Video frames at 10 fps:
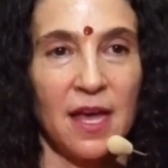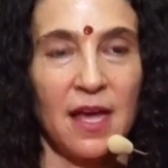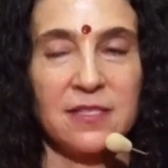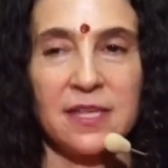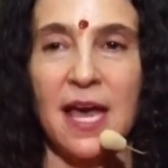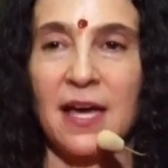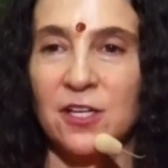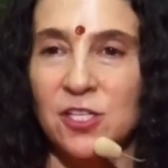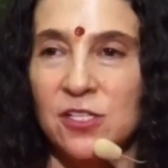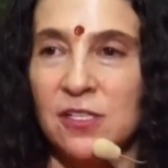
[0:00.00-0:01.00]
has
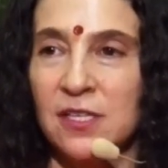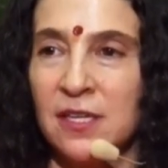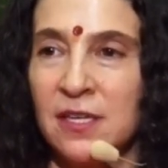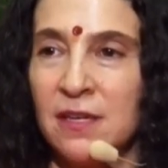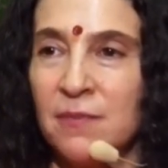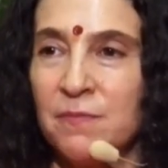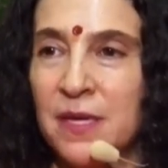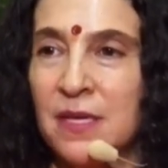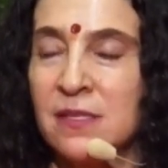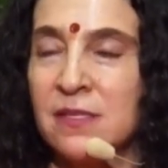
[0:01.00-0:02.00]
actually
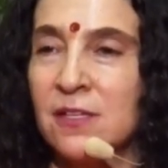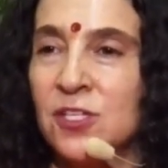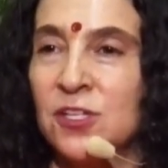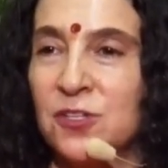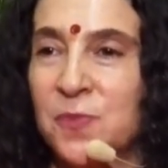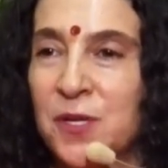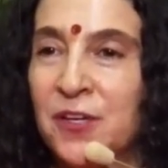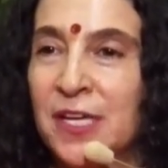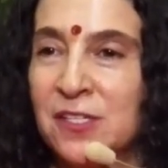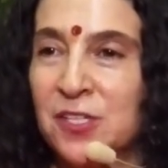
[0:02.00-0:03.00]
been such an
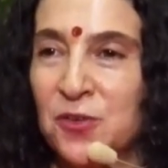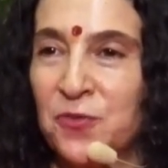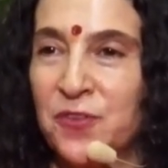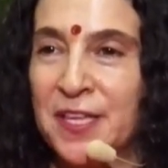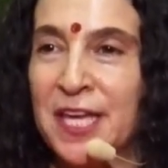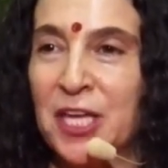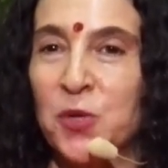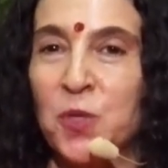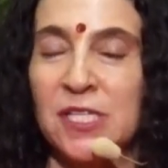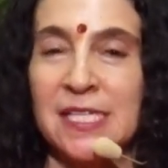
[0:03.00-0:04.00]
experience that you feel
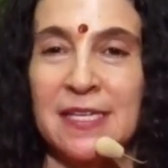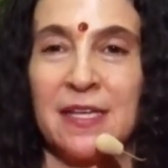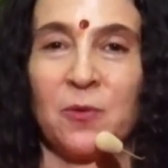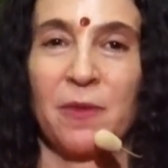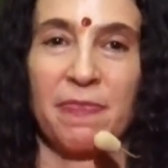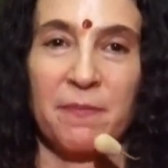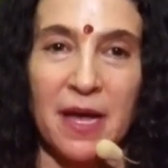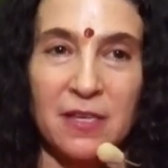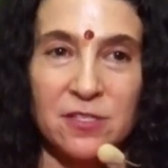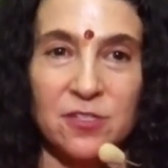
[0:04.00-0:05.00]
like you are sitting with the
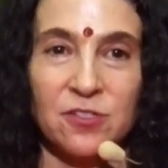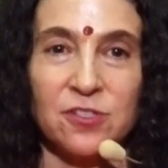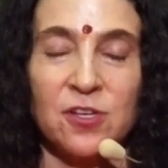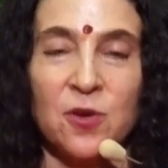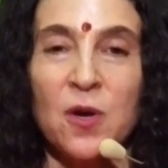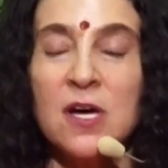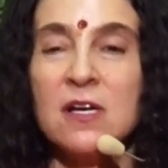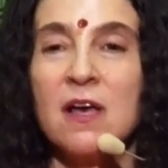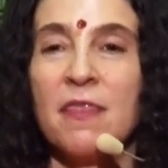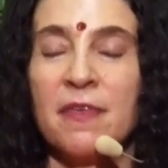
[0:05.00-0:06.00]
master. So
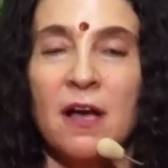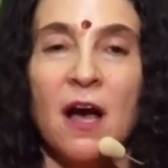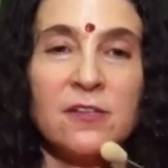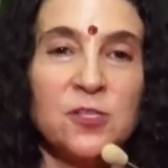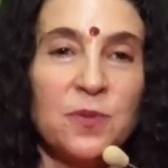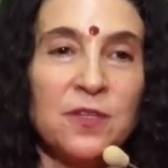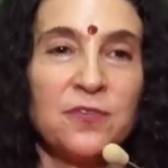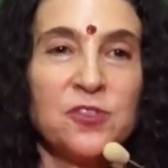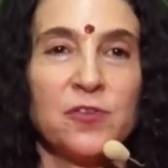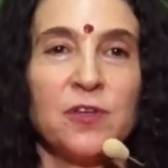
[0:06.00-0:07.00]
the Gospel
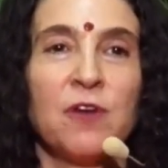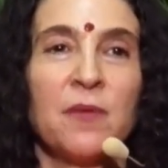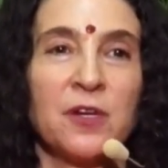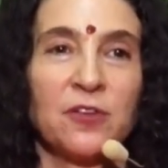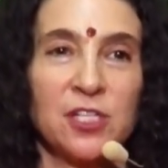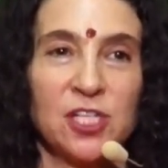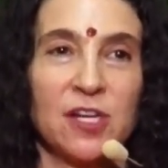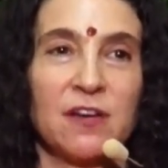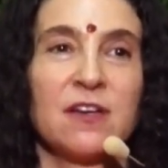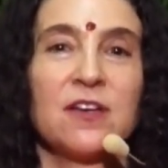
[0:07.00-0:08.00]
of Sri
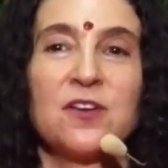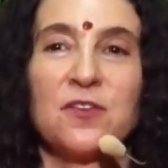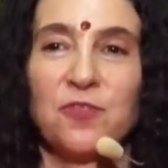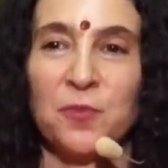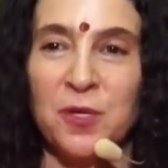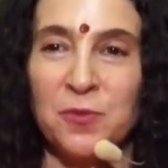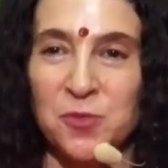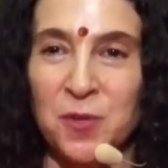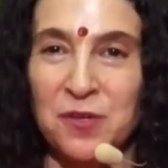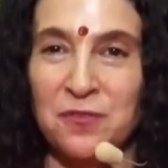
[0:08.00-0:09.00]
Ramakrishna, for me,
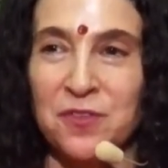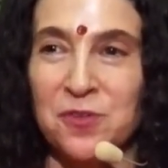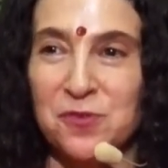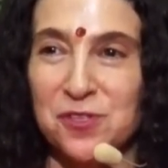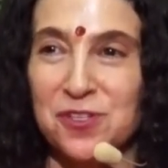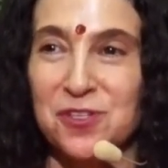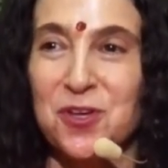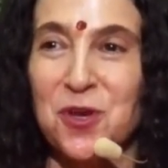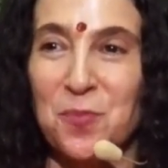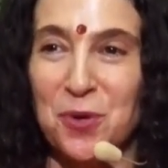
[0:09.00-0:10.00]
was one of those
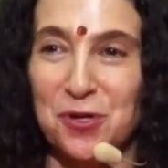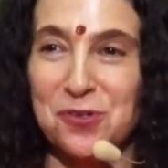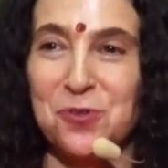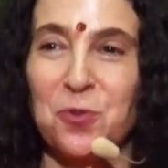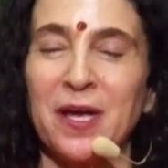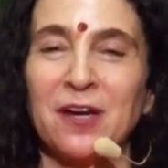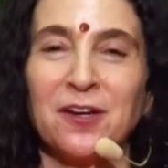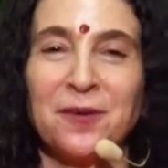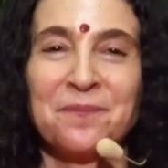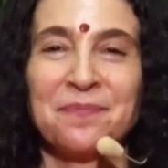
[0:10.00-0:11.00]
books where